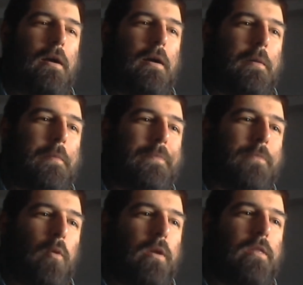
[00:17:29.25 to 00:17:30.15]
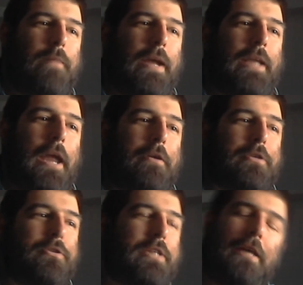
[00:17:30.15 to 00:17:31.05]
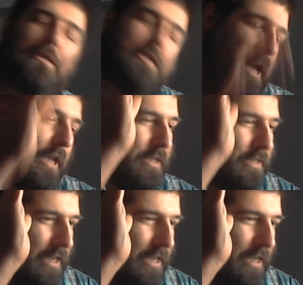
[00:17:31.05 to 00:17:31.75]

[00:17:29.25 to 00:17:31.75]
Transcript: Um, one of the main characters says, say,